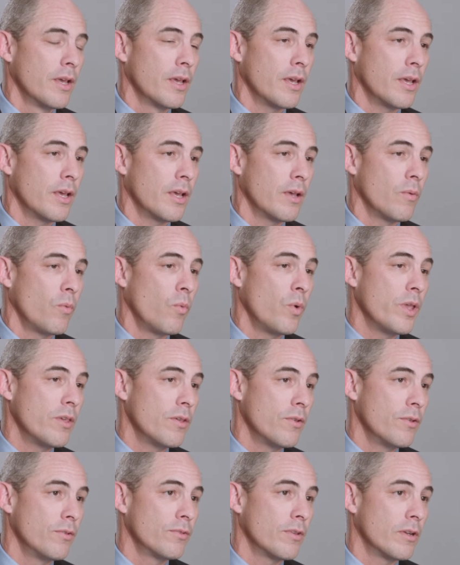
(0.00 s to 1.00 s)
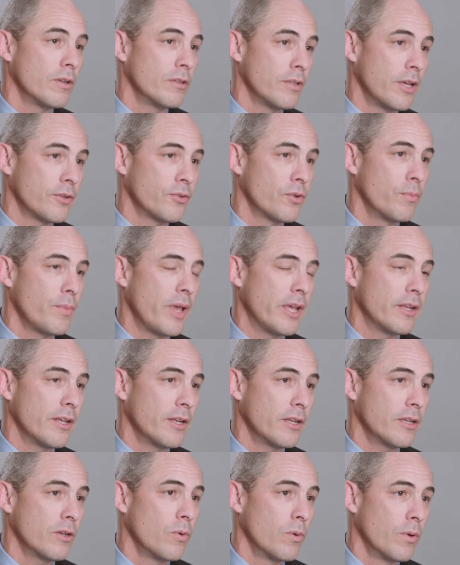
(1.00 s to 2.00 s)
uh, we use an
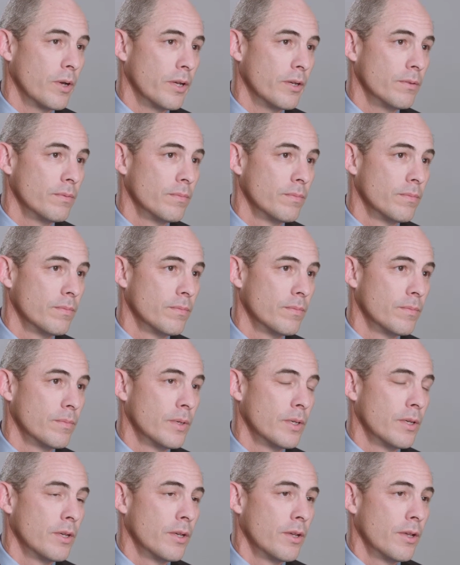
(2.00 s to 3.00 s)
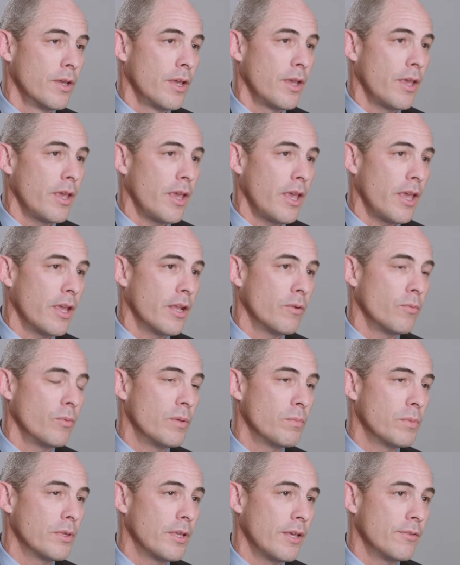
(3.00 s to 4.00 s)
electromagnetic coil and
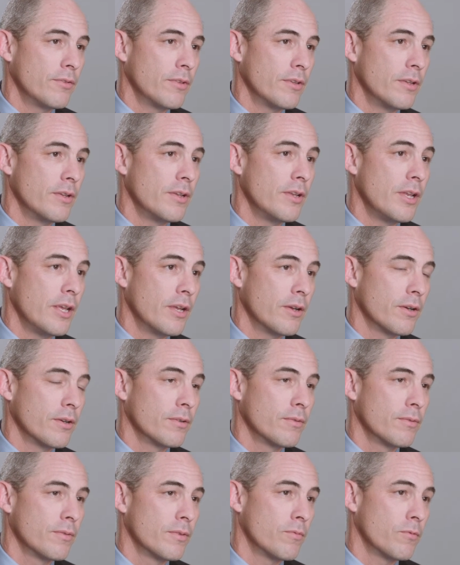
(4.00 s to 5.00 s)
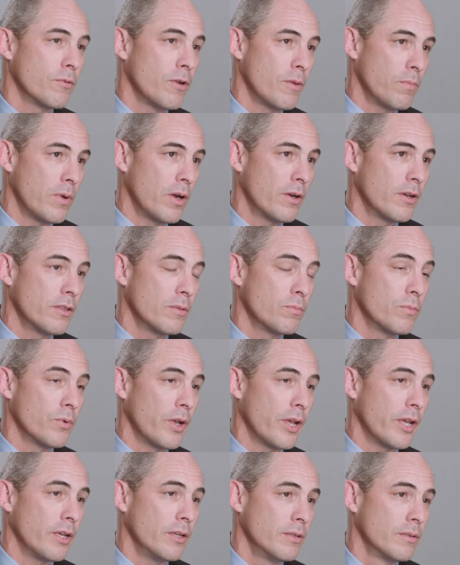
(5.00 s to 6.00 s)
we place it near the front part of the
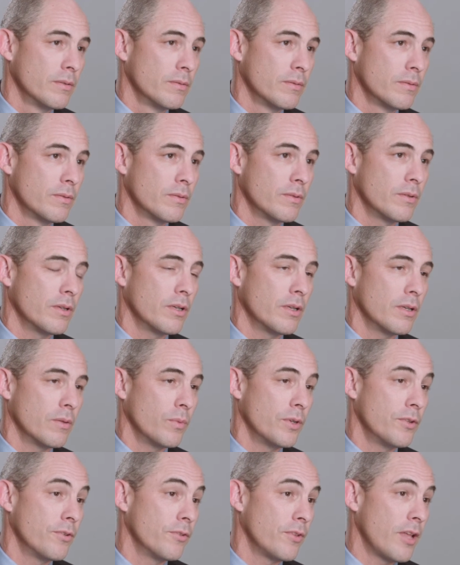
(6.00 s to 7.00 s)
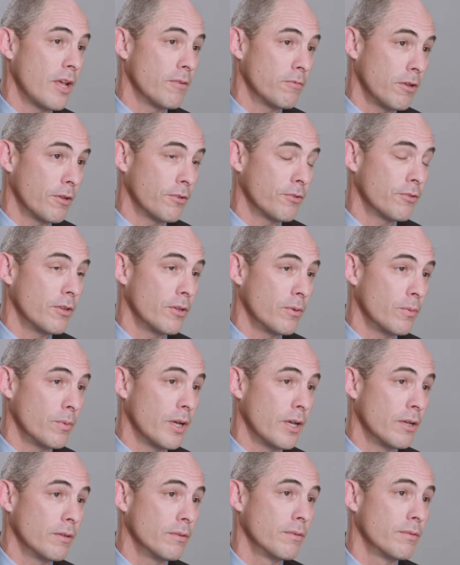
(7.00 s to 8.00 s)
brain, which is not functioning
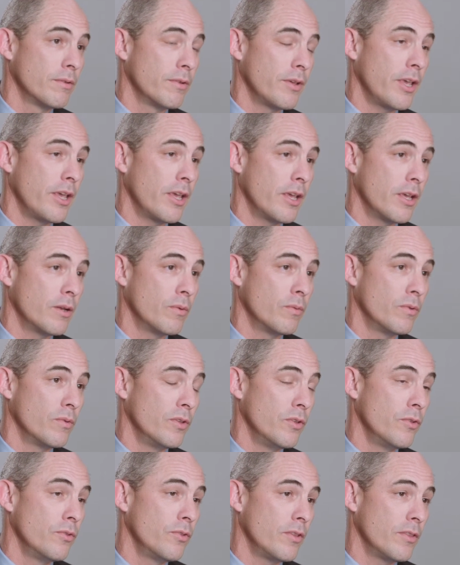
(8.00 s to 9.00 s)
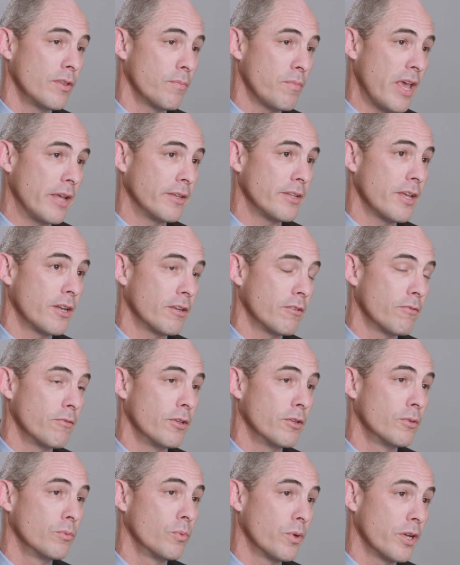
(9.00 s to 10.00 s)
well. And using the magnetic
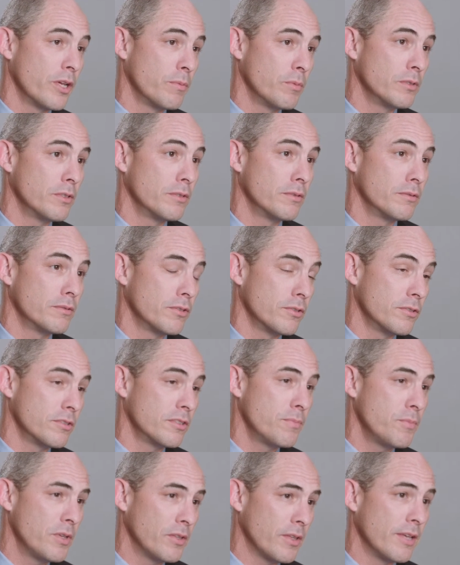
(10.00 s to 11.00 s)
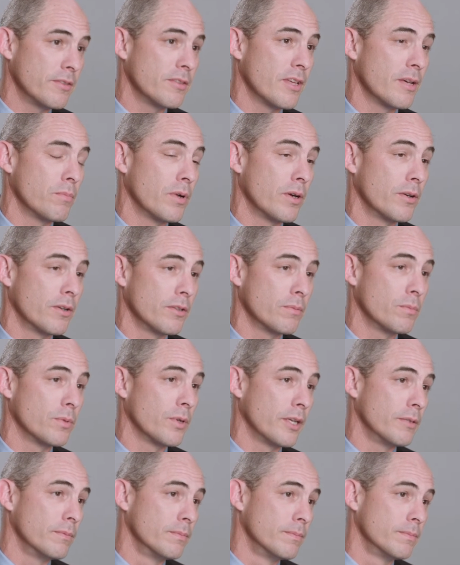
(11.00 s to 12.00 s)
field, we're able to stimulate that part of the
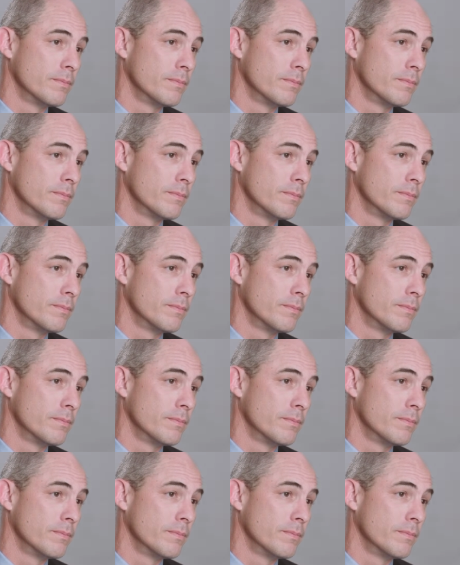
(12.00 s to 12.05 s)
brain.